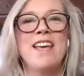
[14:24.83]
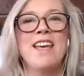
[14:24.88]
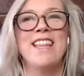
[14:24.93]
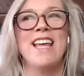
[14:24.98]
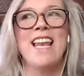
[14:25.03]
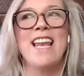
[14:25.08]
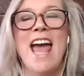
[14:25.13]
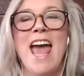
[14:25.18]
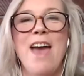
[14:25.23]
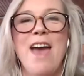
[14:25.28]

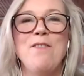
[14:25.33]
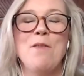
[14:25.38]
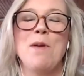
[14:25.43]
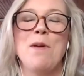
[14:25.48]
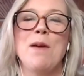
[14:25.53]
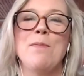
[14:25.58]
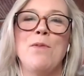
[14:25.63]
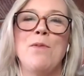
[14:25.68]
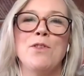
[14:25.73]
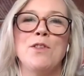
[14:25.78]
there'll ever
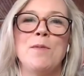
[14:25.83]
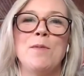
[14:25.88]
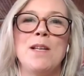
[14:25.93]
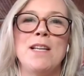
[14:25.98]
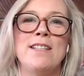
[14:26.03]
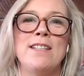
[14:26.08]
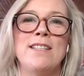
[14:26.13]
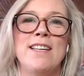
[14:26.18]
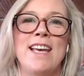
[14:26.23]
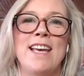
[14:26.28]
be a
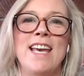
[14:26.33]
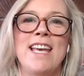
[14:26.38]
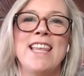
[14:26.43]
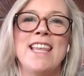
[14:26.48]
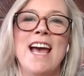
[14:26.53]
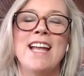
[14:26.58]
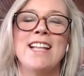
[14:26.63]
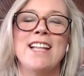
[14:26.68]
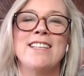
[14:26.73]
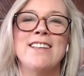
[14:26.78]
possibility
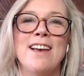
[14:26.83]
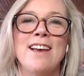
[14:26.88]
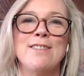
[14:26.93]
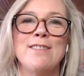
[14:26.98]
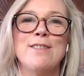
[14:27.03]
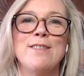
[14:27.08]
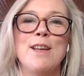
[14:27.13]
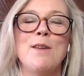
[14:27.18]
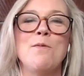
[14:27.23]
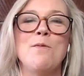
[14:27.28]
that
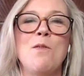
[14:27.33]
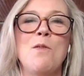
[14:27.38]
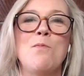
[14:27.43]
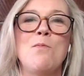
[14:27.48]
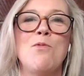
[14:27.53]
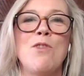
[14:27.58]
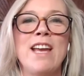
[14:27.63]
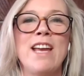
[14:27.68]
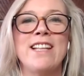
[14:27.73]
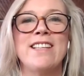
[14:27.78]
Tusting will
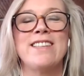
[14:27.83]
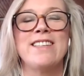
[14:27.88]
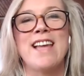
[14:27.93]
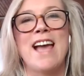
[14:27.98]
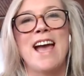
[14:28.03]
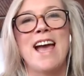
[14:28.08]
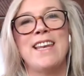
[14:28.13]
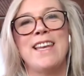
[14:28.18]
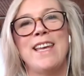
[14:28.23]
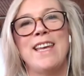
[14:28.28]
bring its
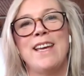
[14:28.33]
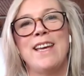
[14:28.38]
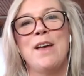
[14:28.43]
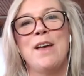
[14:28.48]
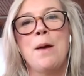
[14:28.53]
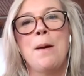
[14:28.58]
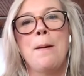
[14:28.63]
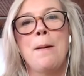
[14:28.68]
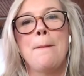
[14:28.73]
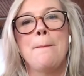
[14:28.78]
tanning
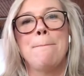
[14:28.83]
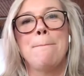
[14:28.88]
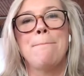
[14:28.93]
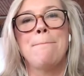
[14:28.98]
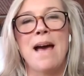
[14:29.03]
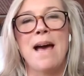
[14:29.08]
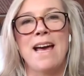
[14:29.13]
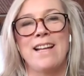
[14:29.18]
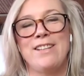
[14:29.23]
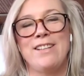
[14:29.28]

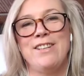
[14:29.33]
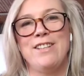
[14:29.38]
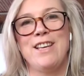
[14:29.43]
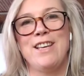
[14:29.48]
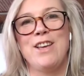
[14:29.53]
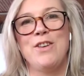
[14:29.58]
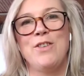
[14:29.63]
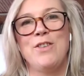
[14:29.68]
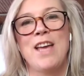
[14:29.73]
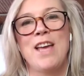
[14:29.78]
back to
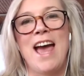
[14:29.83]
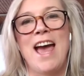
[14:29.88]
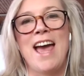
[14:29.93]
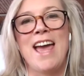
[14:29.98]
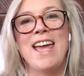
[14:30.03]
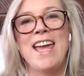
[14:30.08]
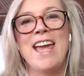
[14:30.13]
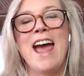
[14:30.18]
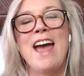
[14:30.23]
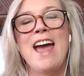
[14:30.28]
the UK,
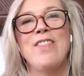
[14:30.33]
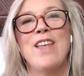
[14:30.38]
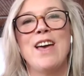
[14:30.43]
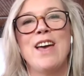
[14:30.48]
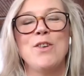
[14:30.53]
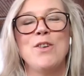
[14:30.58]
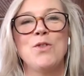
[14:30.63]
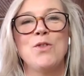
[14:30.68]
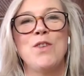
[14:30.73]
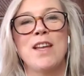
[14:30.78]
and
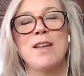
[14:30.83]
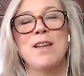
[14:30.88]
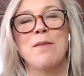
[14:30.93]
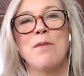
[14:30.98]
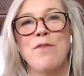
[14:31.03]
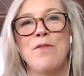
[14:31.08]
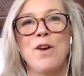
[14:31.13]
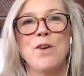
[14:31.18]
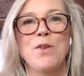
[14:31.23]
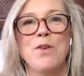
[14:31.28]
that you'll set
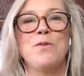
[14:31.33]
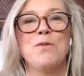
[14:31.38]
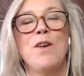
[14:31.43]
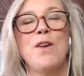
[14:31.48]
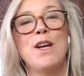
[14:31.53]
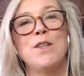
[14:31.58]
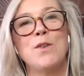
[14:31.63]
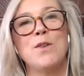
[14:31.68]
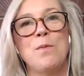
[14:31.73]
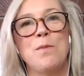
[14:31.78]
up a
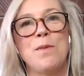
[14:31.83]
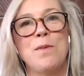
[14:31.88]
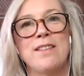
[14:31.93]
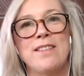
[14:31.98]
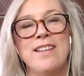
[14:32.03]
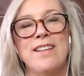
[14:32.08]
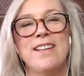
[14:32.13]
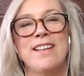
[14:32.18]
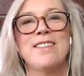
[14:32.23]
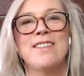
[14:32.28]
vertical
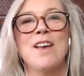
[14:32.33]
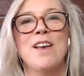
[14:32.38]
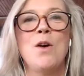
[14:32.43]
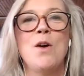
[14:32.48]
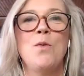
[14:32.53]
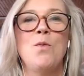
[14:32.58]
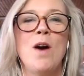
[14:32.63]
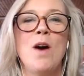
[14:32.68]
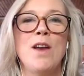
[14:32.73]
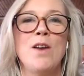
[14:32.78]
business
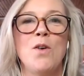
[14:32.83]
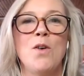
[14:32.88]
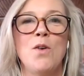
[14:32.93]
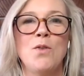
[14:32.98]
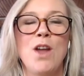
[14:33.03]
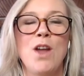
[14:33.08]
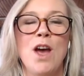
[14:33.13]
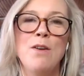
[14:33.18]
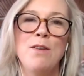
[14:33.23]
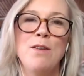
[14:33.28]
where
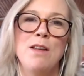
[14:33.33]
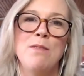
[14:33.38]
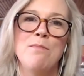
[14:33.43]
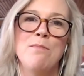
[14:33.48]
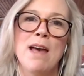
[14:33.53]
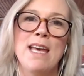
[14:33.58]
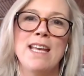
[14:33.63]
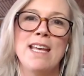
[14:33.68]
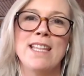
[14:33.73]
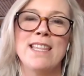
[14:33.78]
you'll not only
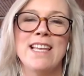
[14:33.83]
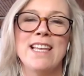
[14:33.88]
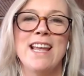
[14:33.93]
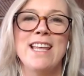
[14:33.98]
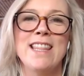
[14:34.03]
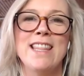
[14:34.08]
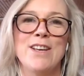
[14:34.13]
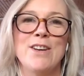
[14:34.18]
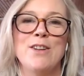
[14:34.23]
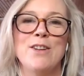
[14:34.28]
make the
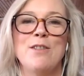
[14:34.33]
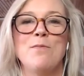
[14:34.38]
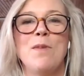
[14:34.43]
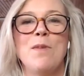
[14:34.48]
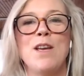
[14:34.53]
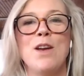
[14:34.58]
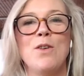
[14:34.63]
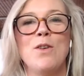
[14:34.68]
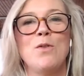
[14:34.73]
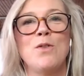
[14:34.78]
leather goods,
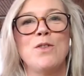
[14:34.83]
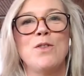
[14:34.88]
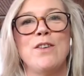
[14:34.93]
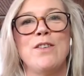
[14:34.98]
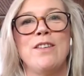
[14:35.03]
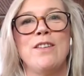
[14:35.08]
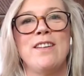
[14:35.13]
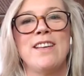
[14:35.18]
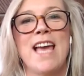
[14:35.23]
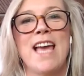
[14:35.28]
but you'll
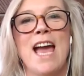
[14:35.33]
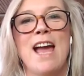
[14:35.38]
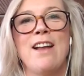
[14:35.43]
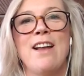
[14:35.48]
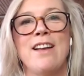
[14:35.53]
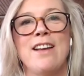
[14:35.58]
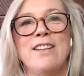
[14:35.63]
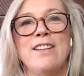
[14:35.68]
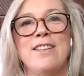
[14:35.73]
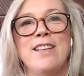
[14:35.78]
also
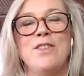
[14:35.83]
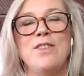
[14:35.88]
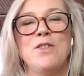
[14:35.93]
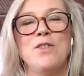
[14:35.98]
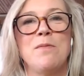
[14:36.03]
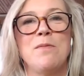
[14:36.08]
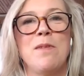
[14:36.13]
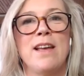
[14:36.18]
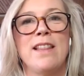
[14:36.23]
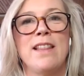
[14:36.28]
continue
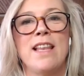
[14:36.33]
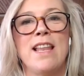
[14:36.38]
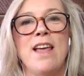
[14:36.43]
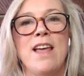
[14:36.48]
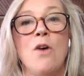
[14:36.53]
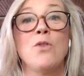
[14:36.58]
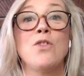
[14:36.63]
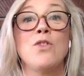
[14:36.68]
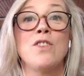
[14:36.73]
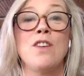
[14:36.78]
to make
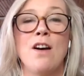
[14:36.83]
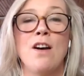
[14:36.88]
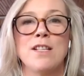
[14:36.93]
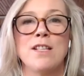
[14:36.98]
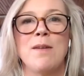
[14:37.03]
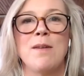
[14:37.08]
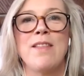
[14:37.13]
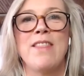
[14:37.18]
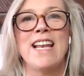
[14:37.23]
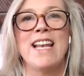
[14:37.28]
start
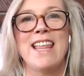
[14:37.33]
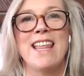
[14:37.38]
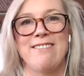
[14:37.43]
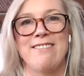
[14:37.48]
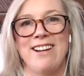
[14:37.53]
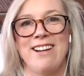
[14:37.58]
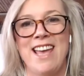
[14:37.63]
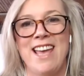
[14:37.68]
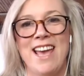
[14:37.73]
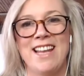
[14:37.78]
to make the
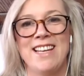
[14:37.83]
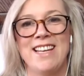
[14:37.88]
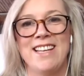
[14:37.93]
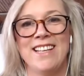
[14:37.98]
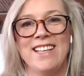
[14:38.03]
leather again?